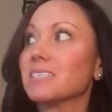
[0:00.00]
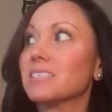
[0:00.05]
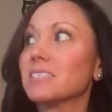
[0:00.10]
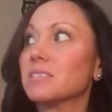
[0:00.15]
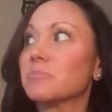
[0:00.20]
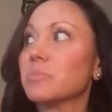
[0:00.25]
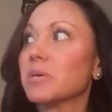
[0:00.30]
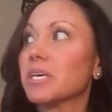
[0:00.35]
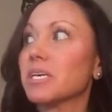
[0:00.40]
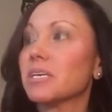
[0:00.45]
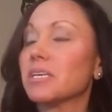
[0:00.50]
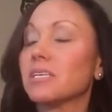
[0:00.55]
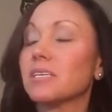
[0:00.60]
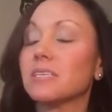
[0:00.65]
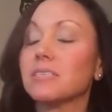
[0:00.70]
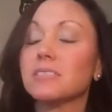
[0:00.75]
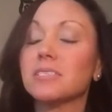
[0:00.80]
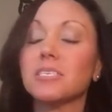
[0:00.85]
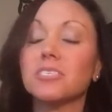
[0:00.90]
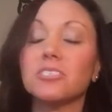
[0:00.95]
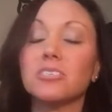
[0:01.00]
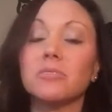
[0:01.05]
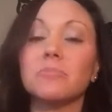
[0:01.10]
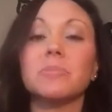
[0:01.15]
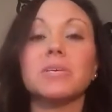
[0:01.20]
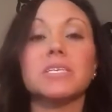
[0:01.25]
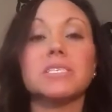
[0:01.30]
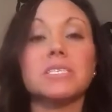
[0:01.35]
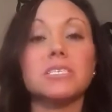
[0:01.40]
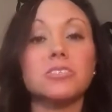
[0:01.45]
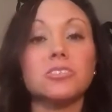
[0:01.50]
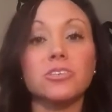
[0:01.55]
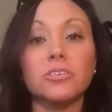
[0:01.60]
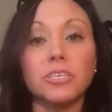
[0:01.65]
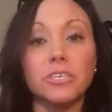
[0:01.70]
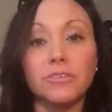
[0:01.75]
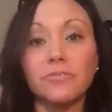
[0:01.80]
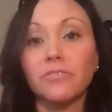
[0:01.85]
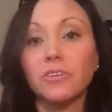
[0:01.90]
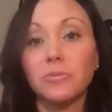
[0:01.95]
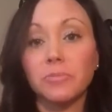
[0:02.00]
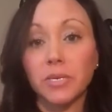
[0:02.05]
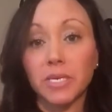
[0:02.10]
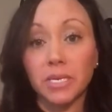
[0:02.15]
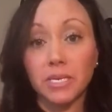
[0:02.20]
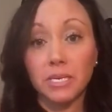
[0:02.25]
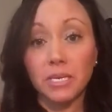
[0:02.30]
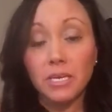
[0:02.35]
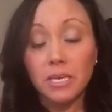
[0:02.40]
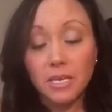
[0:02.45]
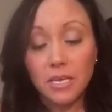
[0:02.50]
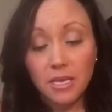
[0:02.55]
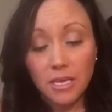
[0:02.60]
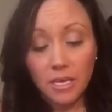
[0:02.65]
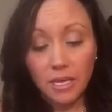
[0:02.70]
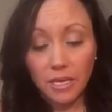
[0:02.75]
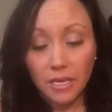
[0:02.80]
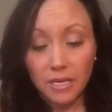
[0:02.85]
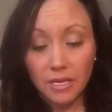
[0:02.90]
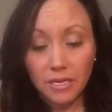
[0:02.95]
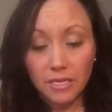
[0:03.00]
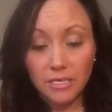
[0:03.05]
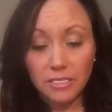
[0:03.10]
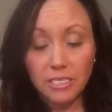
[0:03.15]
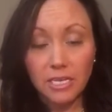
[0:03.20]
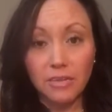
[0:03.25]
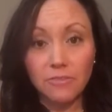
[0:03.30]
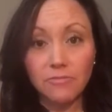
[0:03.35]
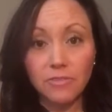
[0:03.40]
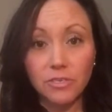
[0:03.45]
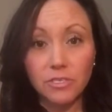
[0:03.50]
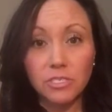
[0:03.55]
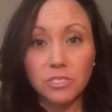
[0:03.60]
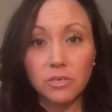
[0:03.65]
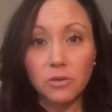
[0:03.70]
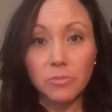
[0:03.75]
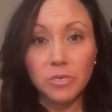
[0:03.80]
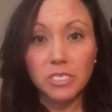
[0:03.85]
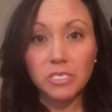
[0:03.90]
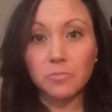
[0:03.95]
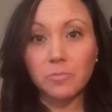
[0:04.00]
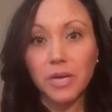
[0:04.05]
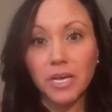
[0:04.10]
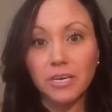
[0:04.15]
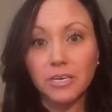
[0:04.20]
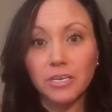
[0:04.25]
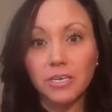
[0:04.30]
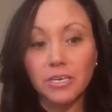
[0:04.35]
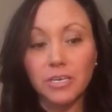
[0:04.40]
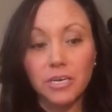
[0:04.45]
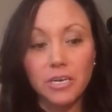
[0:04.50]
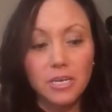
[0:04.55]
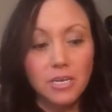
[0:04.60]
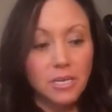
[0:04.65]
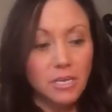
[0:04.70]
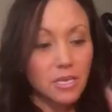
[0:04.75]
This has been such an amazing journey for me, and I feel so much better.